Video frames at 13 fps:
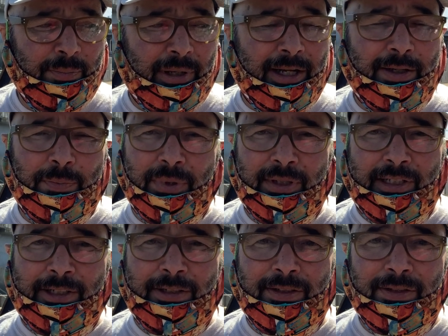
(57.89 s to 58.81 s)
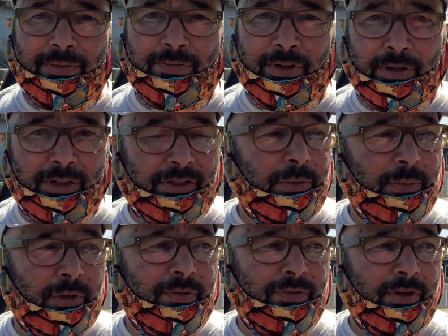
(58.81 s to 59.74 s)
bike, but very
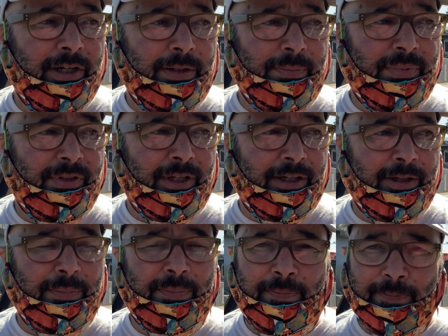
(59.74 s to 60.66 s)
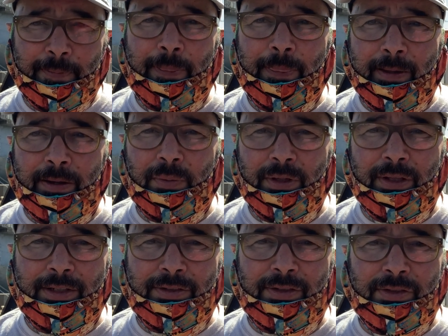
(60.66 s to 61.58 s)
similar frame setup. I
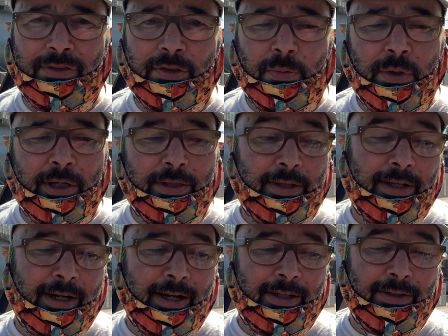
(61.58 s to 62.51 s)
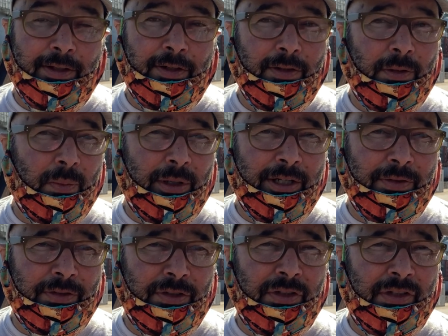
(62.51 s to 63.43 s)
realized this is the one. Then I got littler
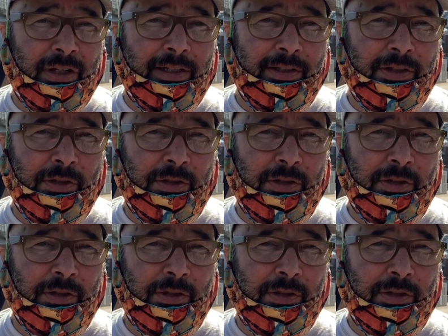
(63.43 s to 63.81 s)
wheels, just slightly